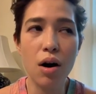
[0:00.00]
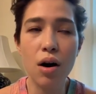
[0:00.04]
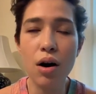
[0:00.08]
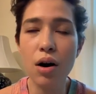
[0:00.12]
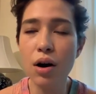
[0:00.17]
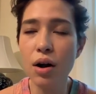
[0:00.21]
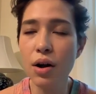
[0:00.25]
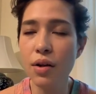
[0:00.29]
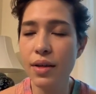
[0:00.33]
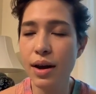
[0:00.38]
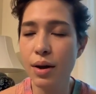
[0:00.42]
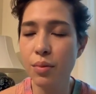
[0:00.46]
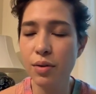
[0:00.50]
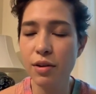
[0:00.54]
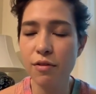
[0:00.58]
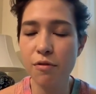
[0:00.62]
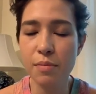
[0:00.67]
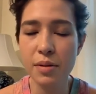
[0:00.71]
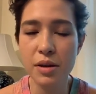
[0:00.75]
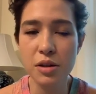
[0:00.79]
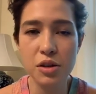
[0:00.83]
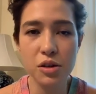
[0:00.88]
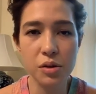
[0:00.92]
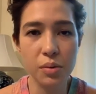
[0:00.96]
all that
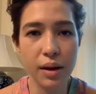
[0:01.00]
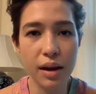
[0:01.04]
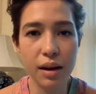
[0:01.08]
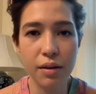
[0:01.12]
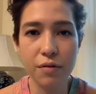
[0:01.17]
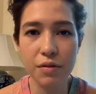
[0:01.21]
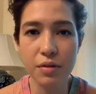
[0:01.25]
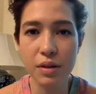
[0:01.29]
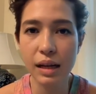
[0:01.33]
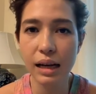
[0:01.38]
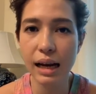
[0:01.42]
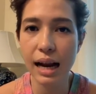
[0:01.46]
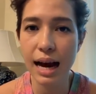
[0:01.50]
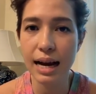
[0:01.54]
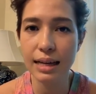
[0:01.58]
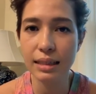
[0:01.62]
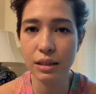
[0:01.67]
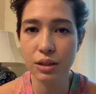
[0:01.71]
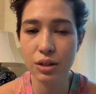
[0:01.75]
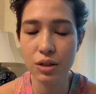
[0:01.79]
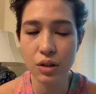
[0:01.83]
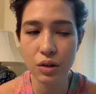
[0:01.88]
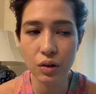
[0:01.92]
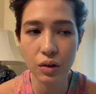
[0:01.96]
we've been doing for the
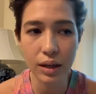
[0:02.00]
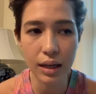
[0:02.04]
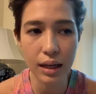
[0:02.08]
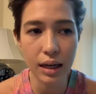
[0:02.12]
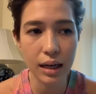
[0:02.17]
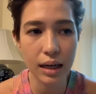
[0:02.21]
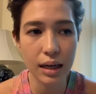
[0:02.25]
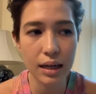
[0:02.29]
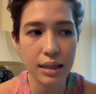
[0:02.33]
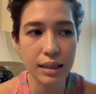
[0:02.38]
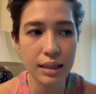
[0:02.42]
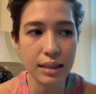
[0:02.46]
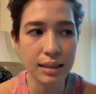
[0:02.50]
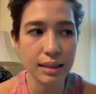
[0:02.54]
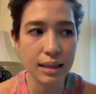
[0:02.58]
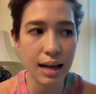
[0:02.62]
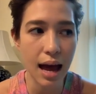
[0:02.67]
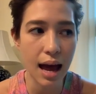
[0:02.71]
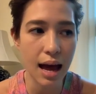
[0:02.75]
last 2 years.